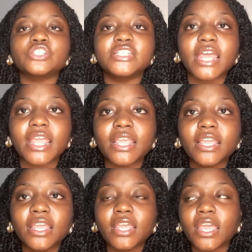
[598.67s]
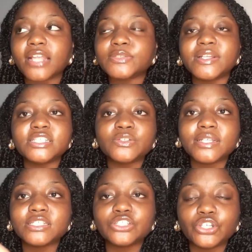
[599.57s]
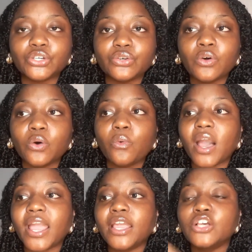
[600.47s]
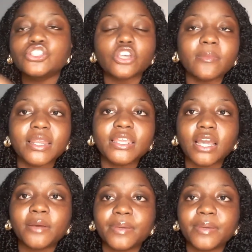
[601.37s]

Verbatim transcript: today at 2022 why so many young